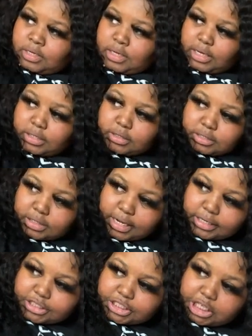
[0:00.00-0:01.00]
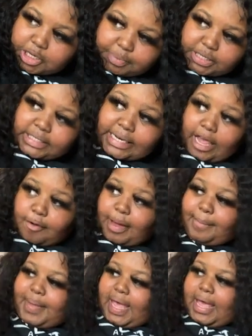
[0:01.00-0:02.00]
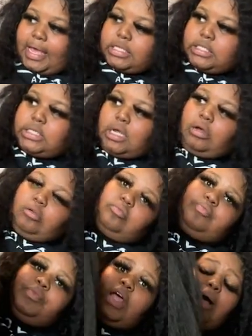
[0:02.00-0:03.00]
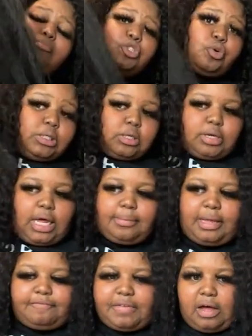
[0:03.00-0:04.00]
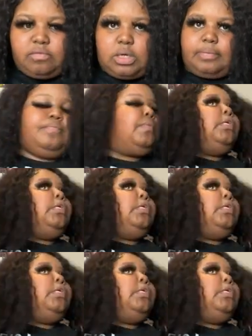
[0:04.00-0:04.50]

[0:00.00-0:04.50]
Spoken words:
It looks like she'll be down my back. So I'm short though, y'all. I'm like 5'1".